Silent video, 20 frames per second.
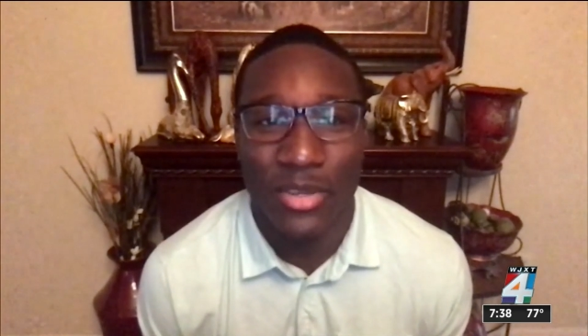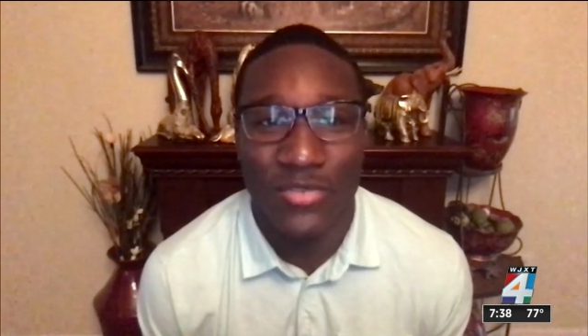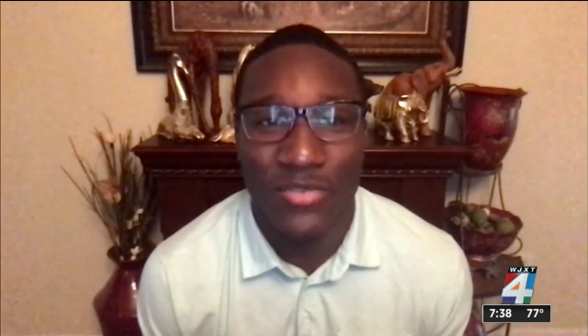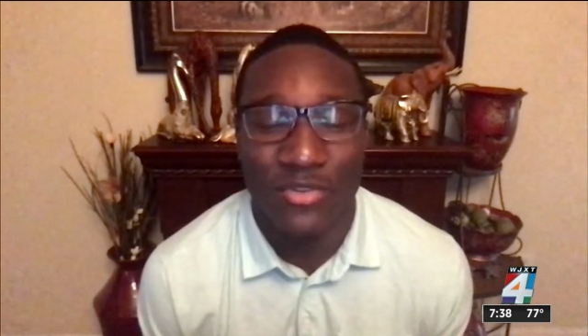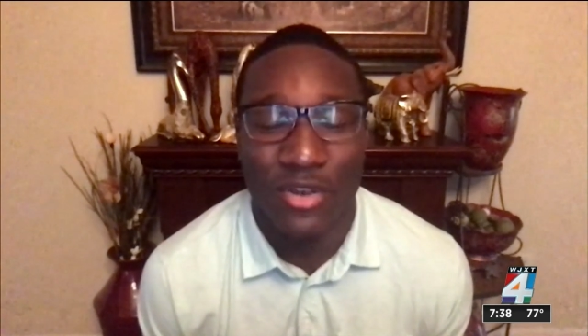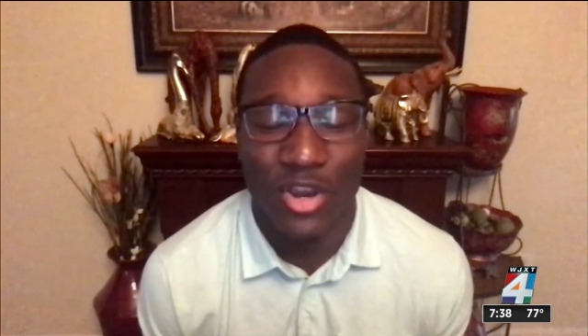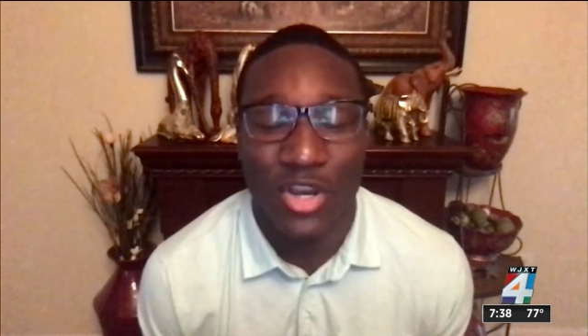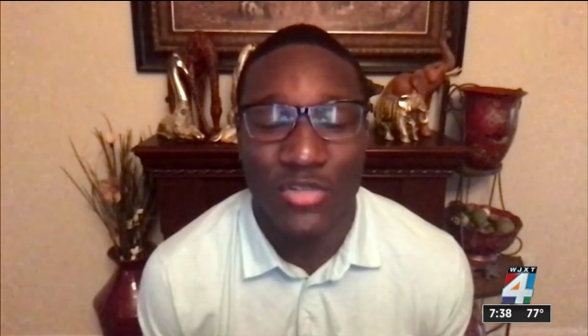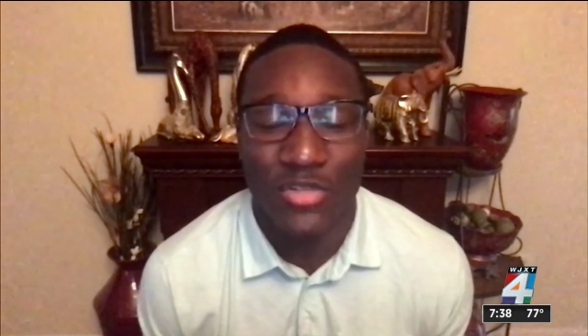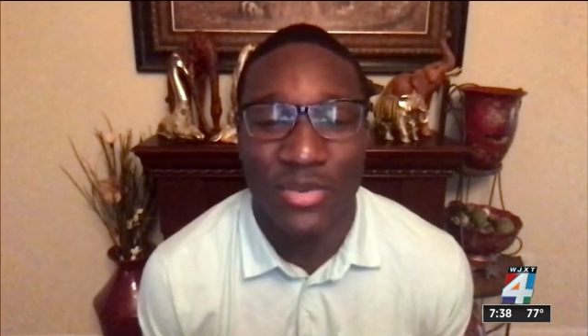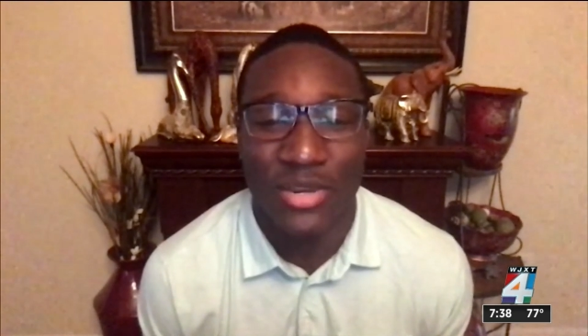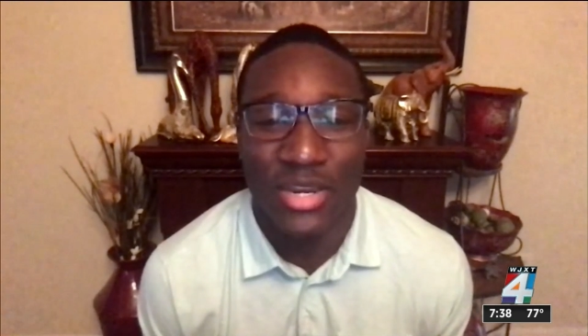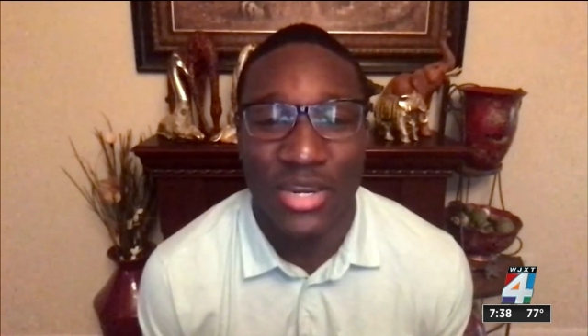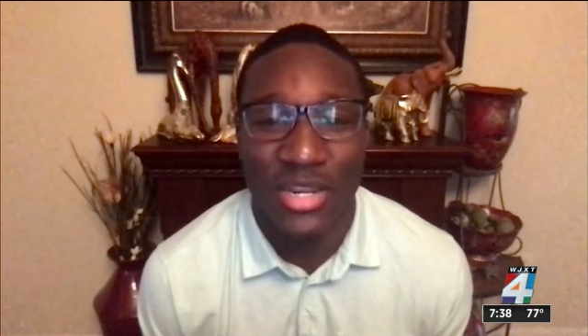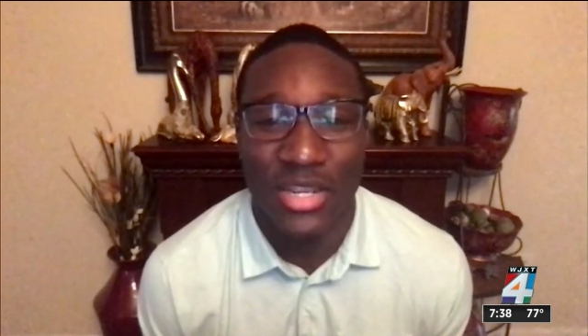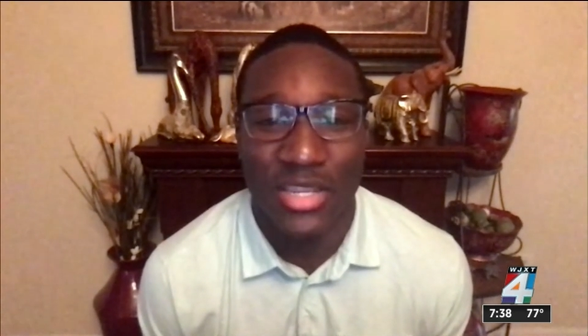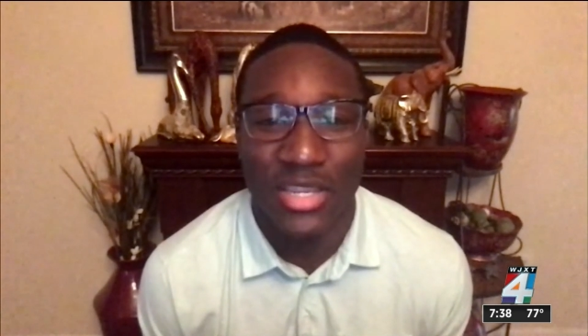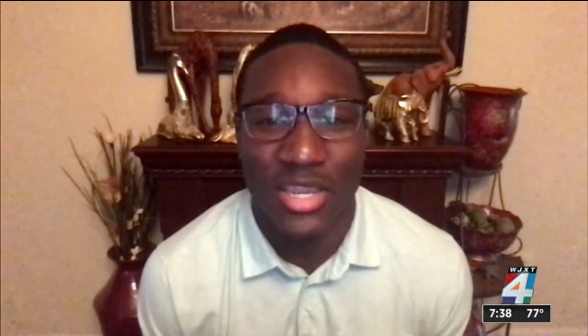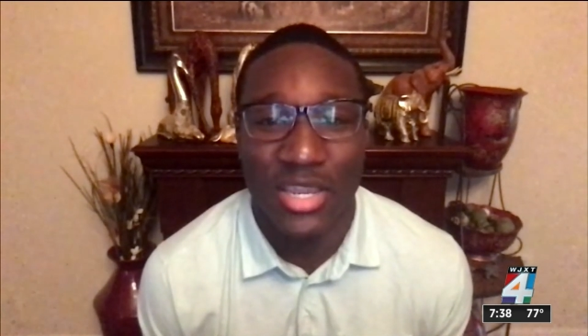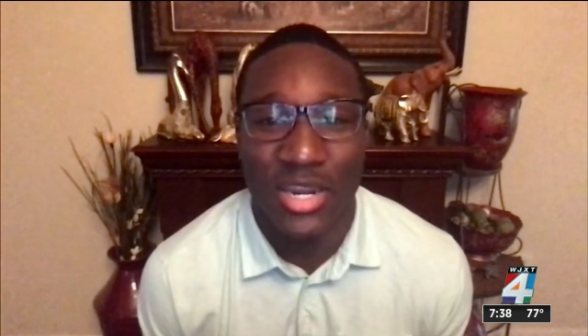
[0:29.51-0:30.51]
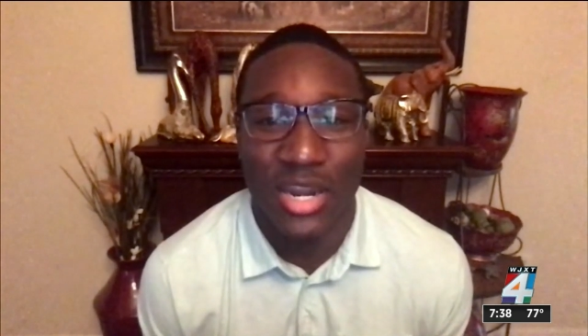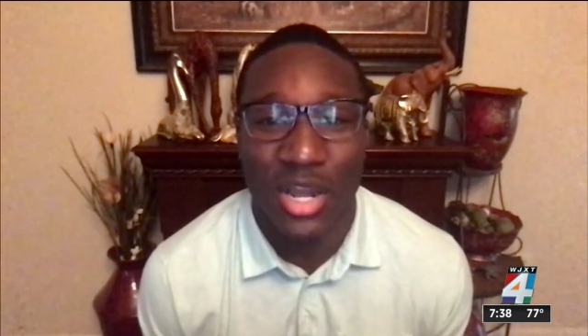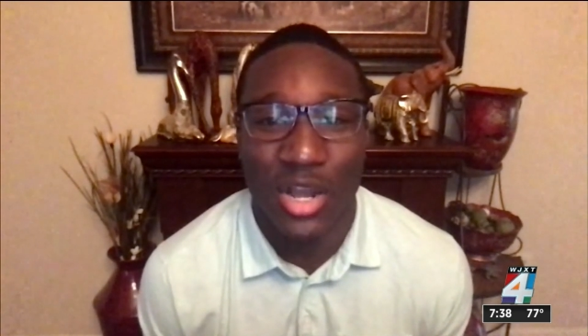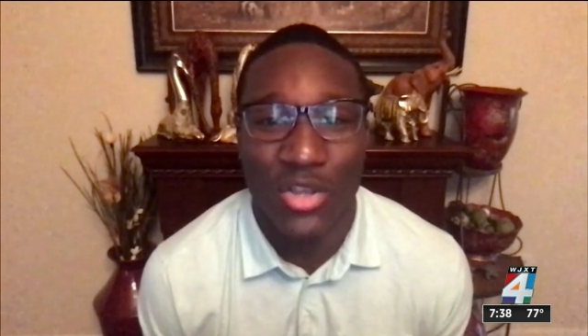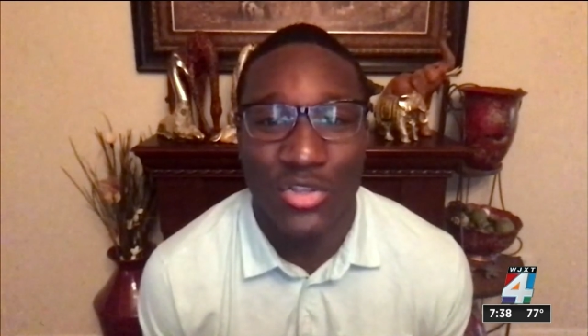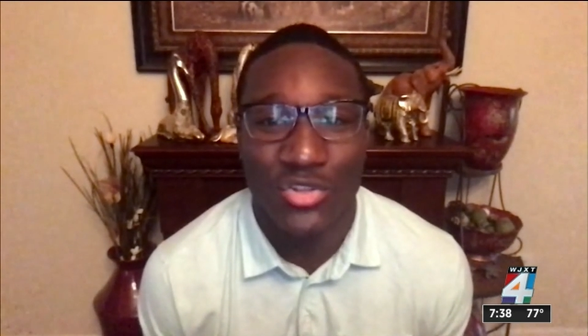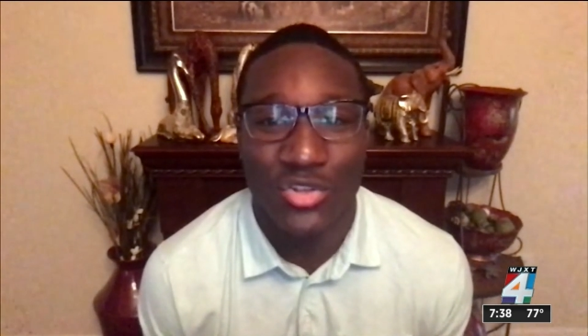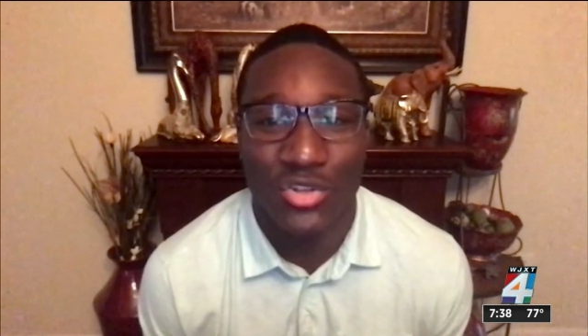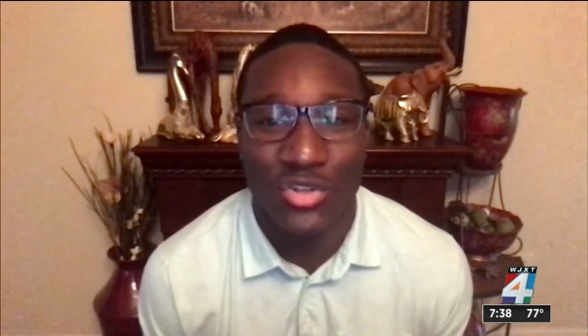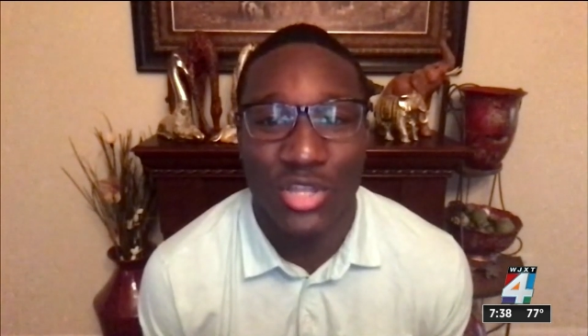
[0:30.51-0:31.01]
as far as being a kid, I
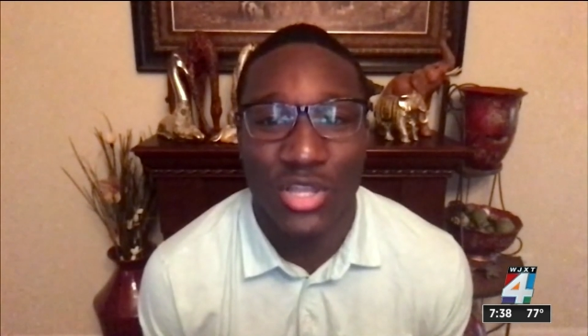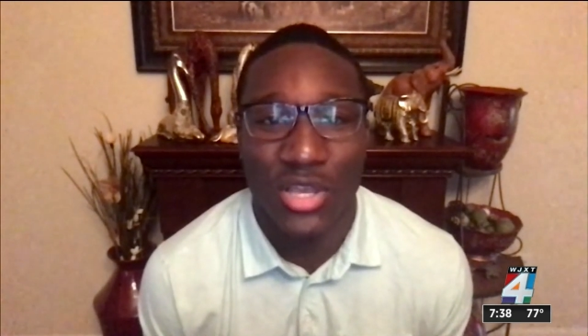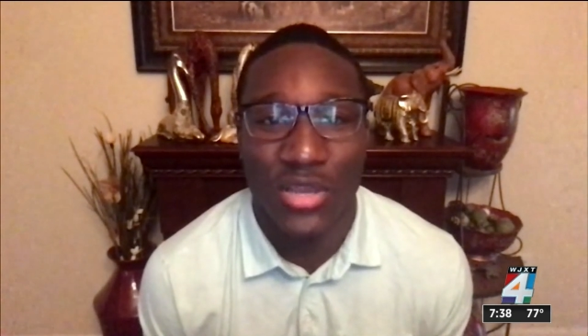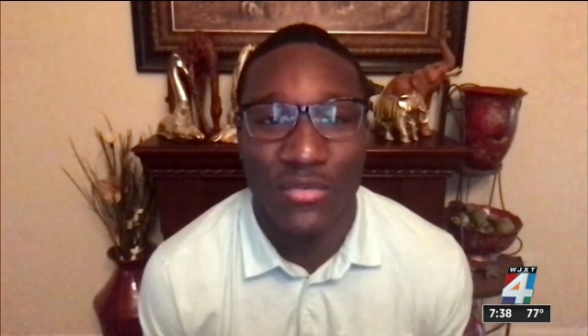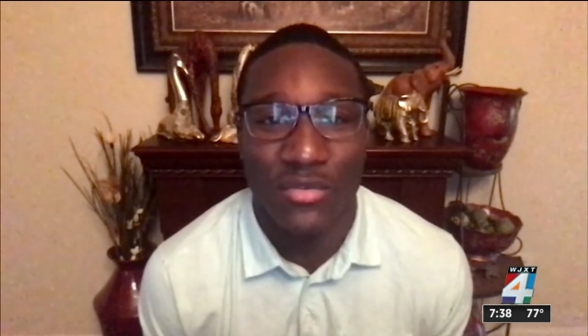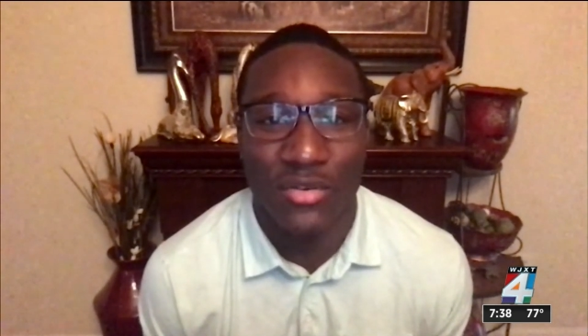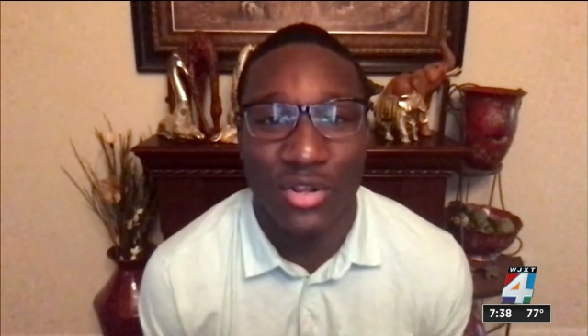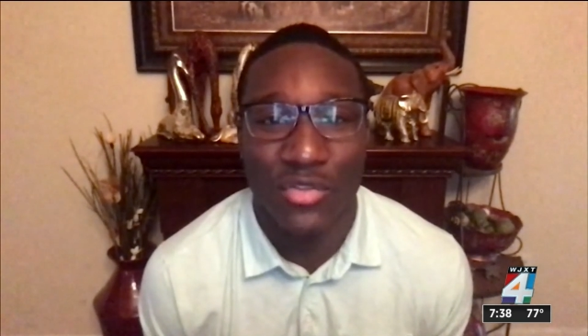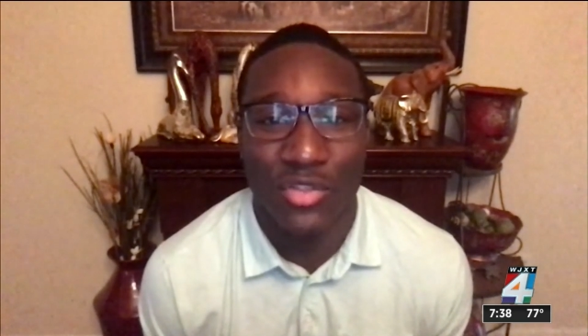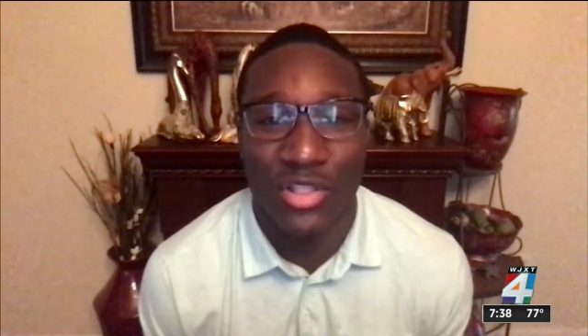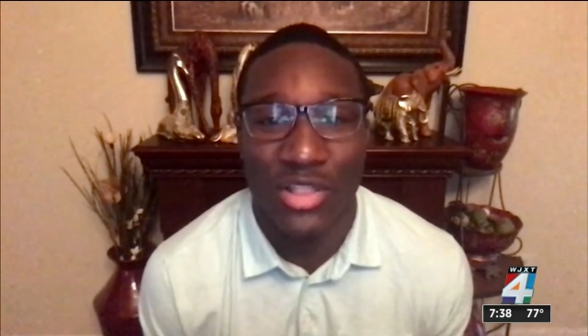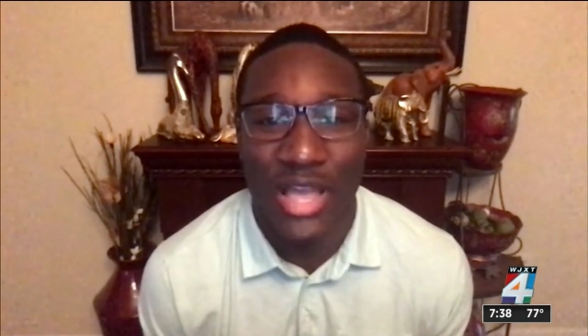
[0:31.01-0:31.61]
also love, you know,